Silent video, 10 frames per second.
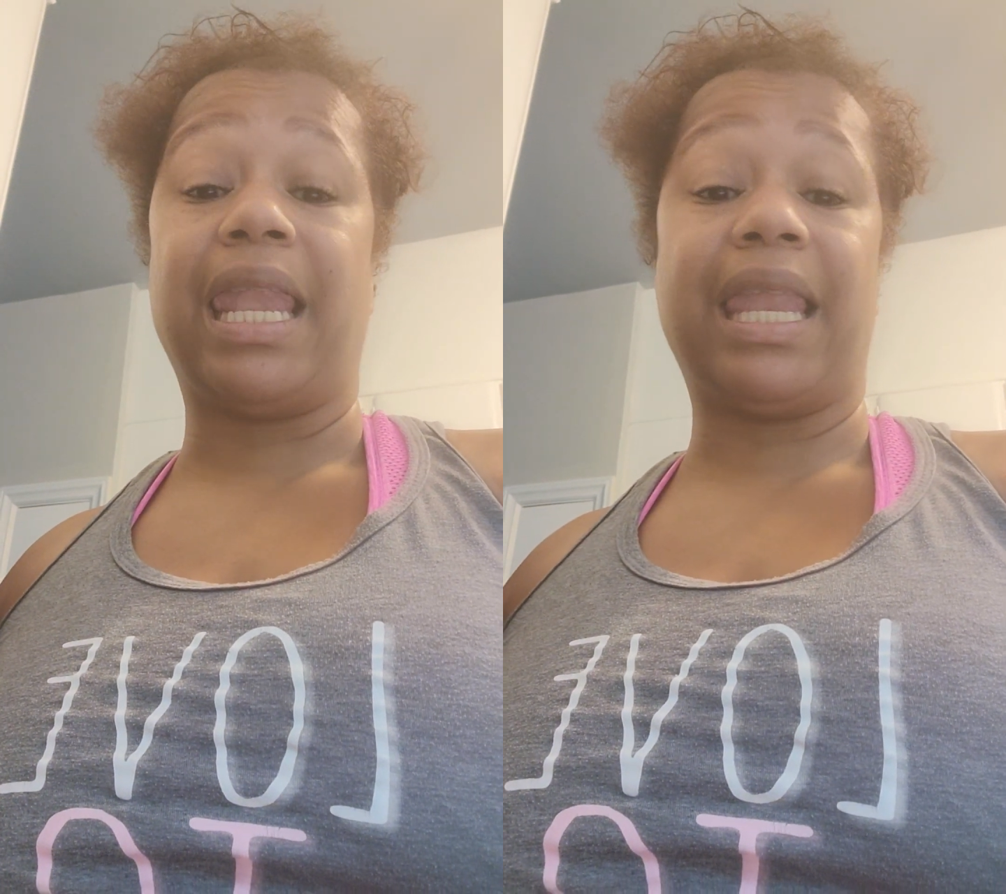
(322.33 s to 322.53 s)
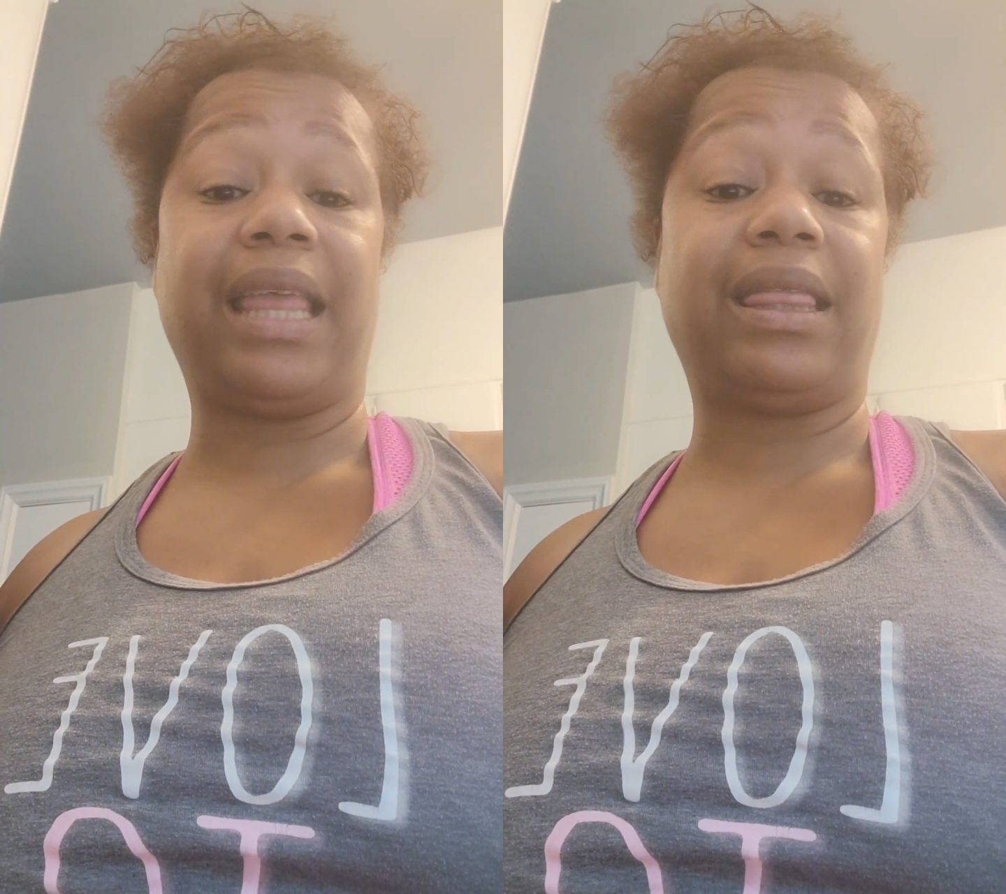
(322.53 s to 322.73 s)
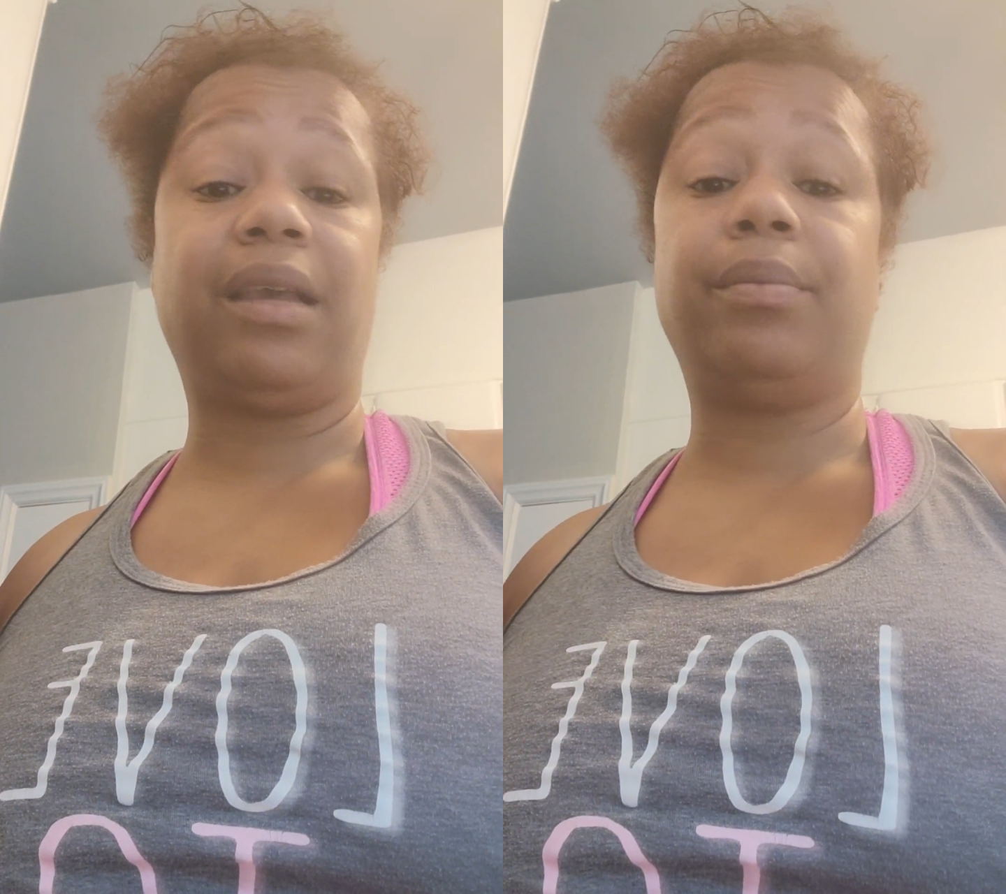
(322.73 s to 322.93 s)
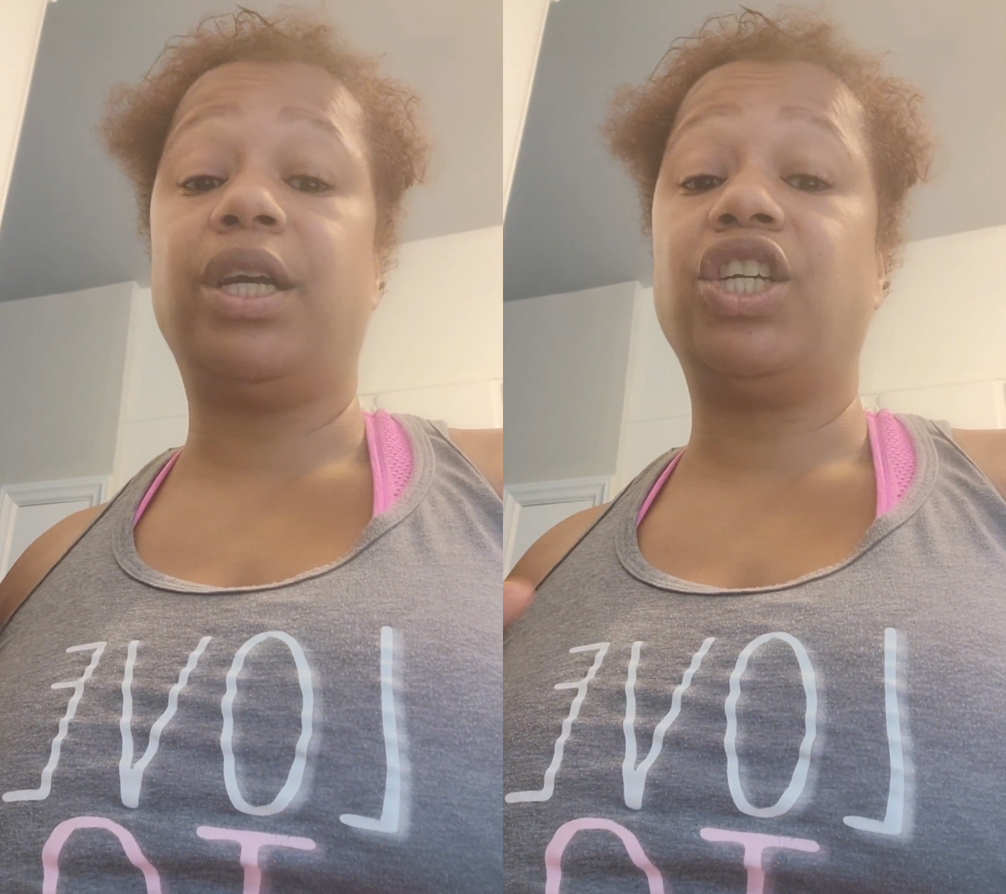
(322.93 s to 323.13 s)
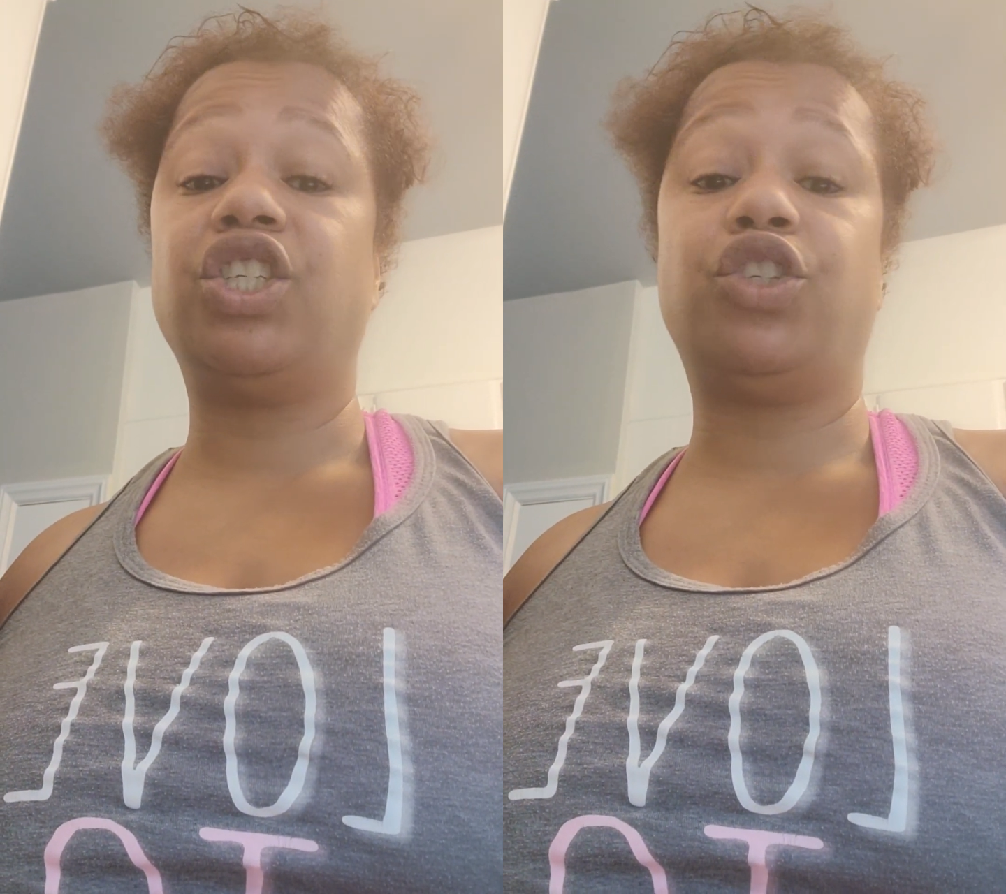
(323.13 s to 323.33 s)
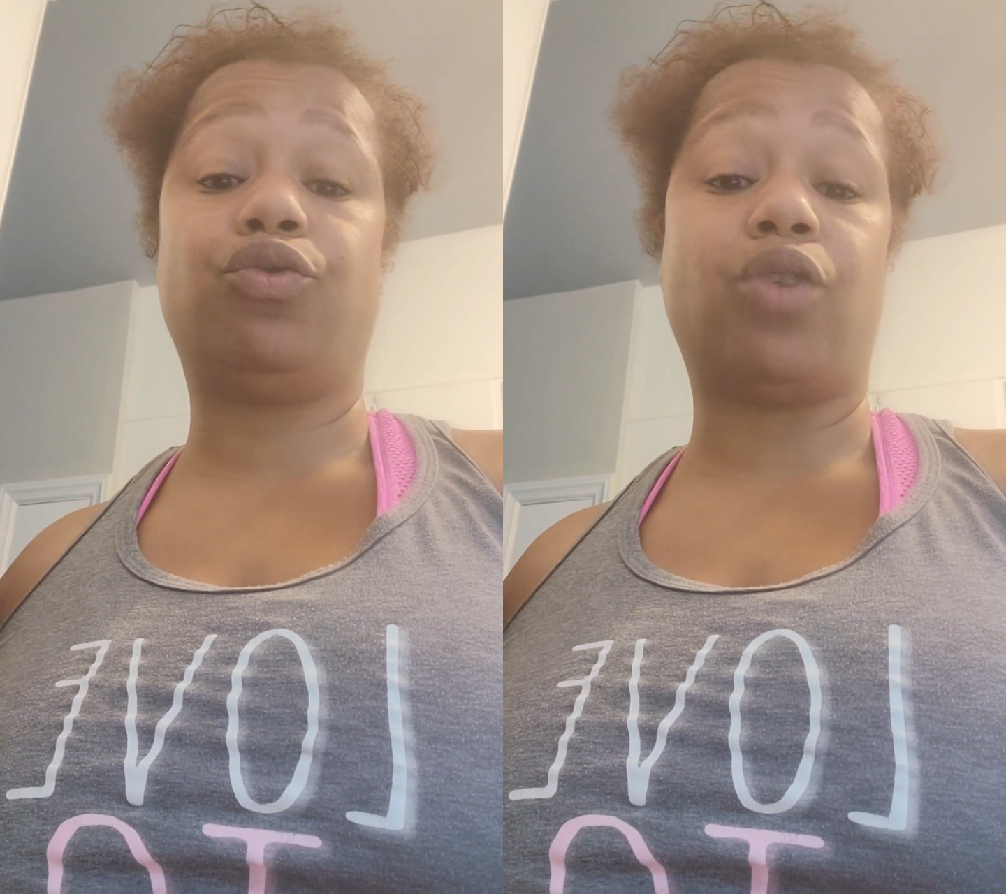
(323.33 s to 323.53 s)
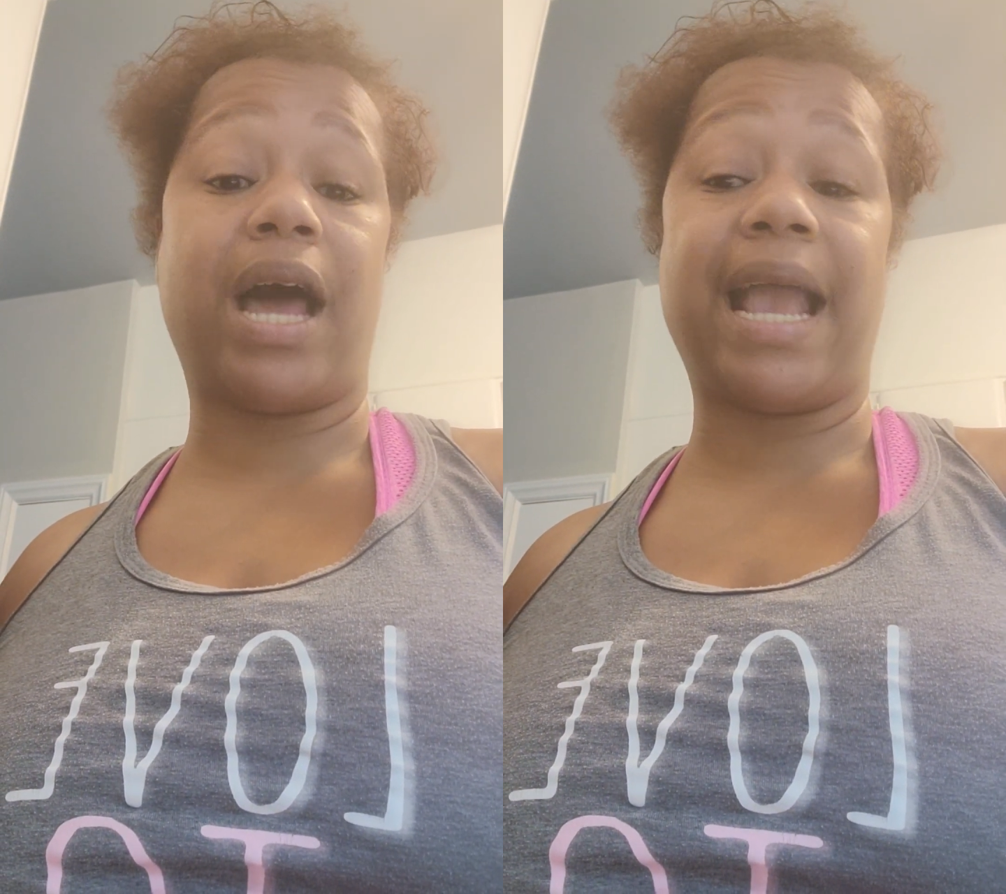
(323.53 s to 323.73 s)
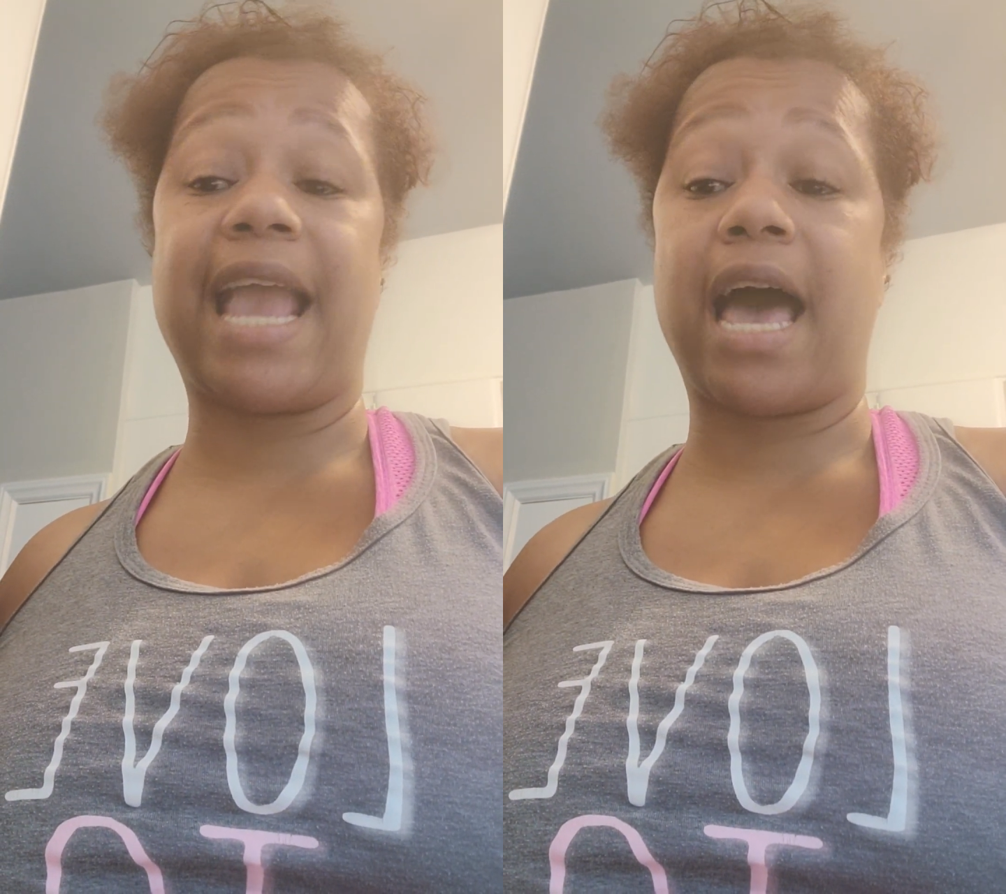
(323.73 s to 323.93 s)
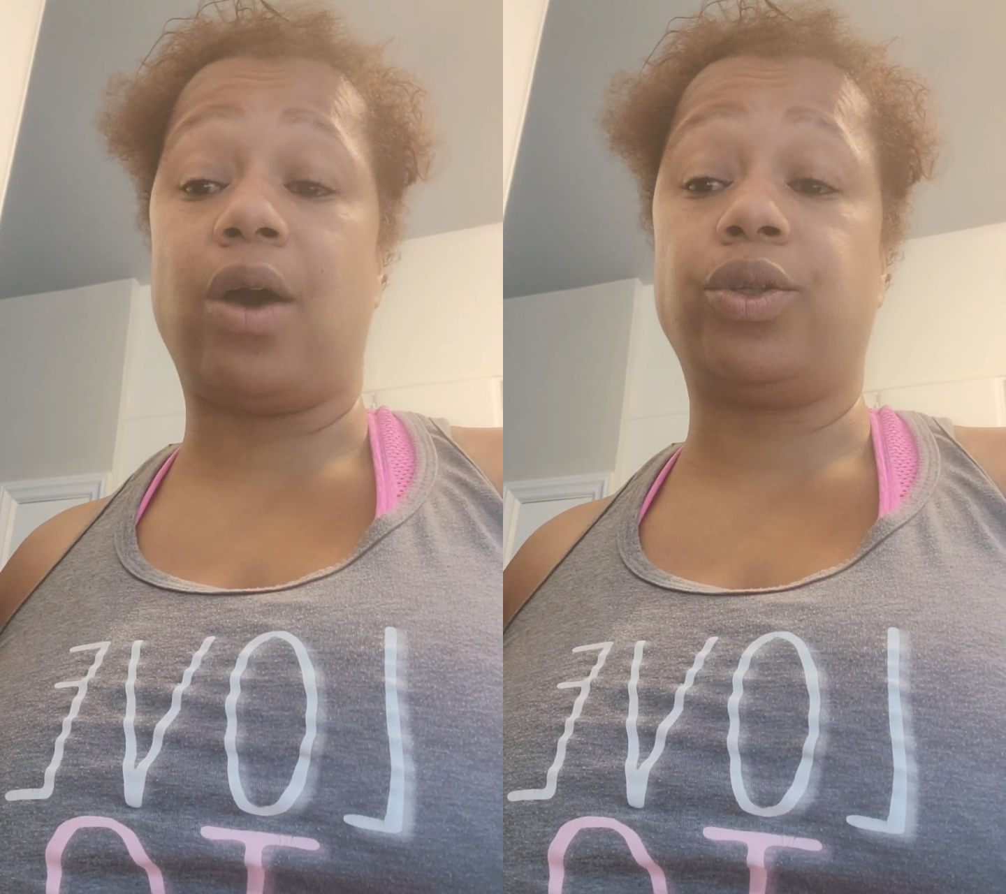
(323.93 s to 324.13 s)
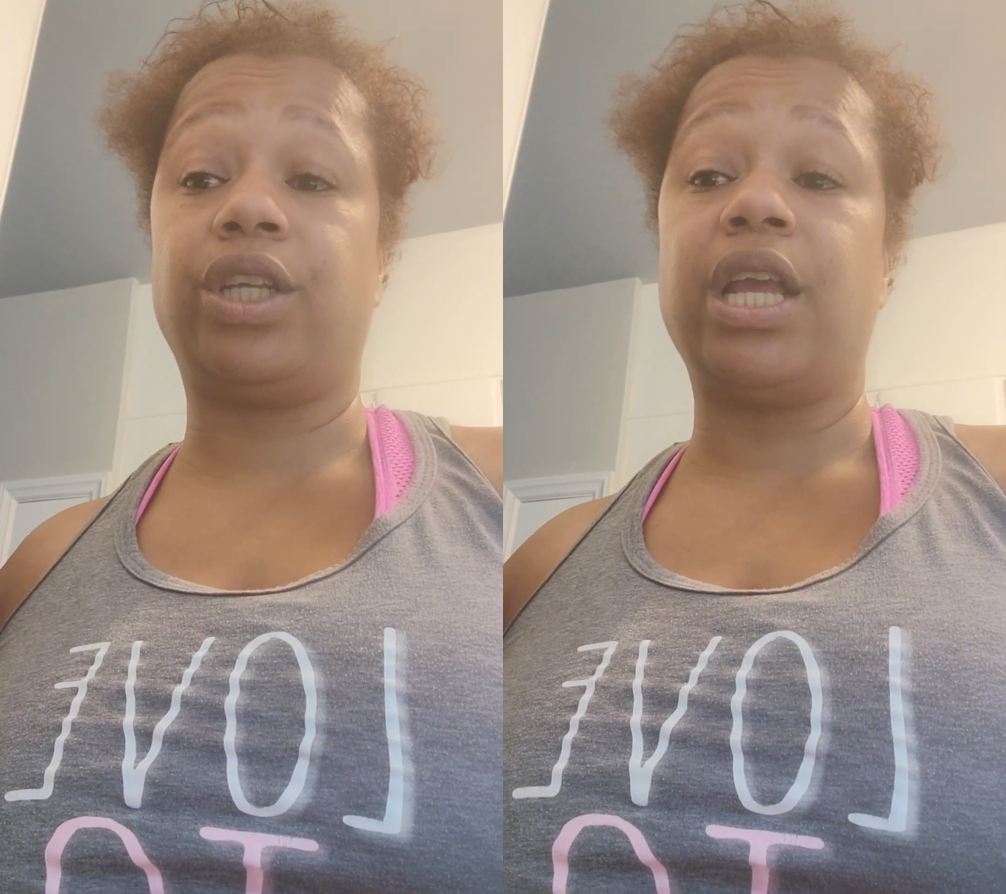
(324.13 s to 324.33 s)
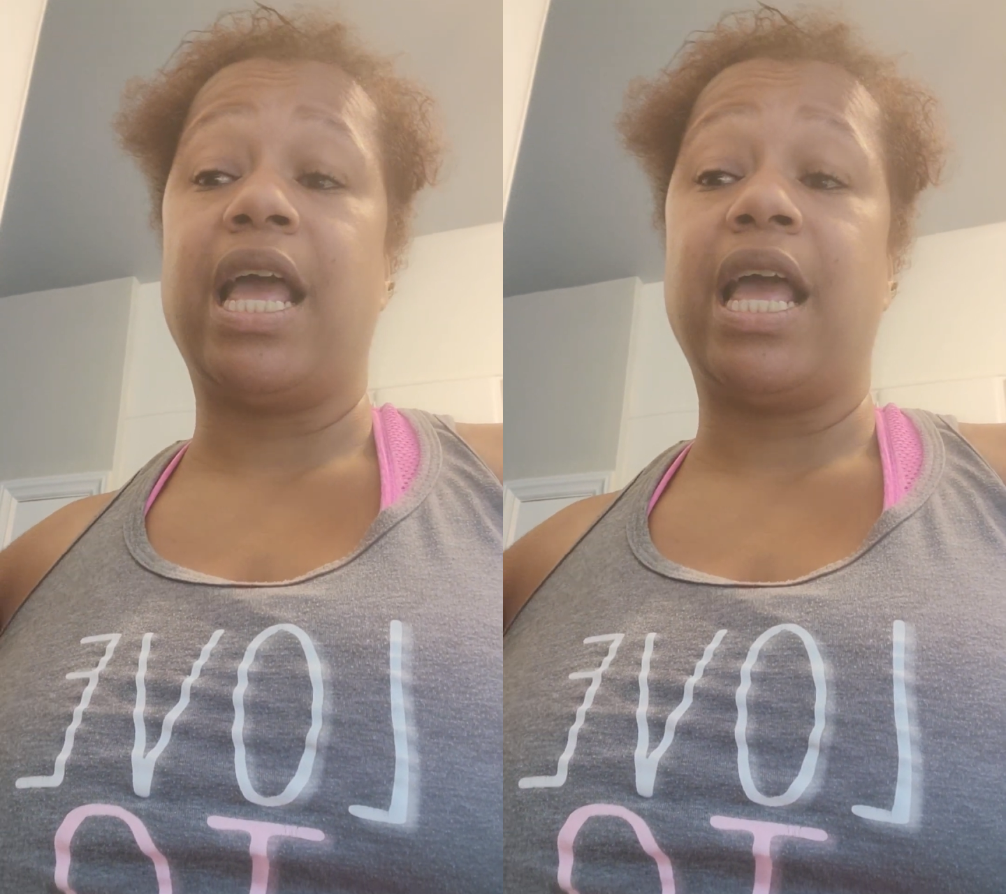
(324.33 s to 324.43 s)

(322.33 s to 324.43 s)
Let them dry out.